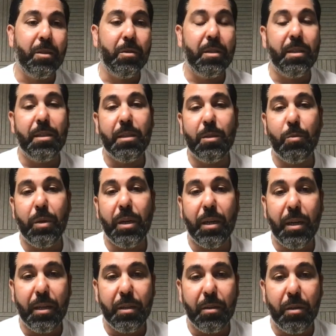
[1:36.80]
this is where
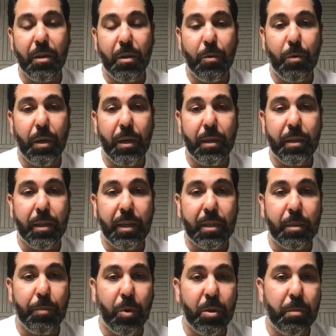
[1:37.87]
I
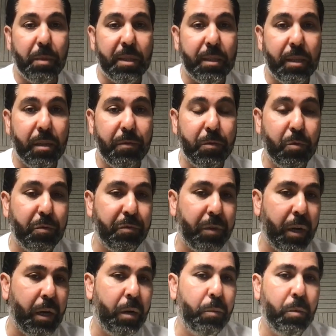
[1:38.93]
exposed myself to
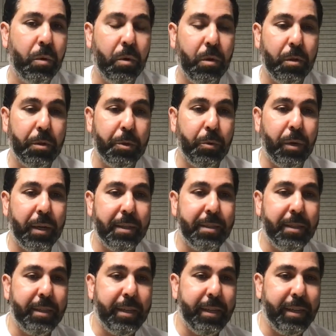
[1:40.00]
firewall, to
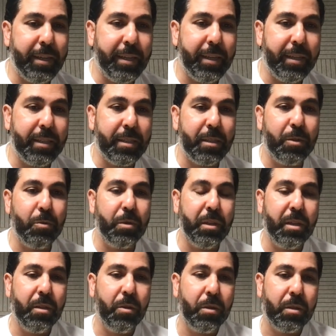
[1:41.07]
IDS, to
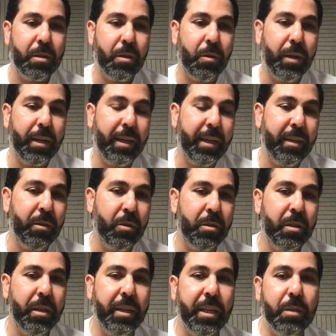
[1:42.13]
DDoS. So I learned all
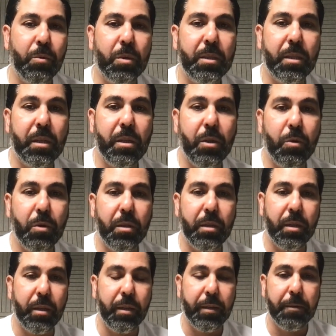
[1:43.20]
the network
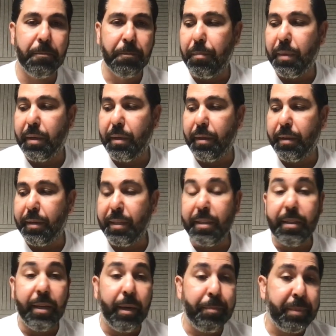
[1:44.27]
security in
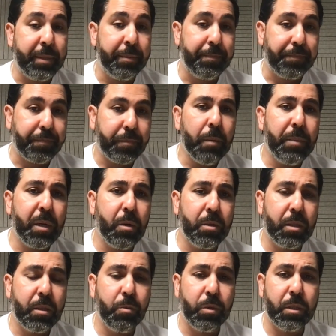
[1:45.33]
depth because
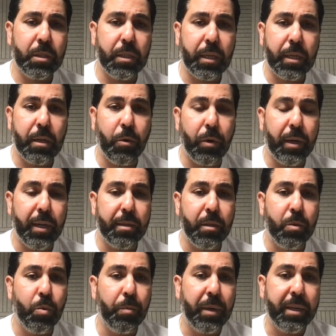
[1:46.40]
it was correlated
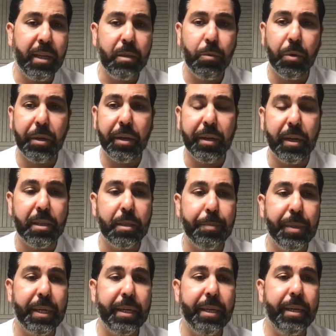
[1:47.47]
to my networking
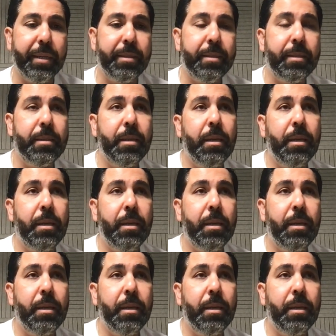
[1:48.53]
experience.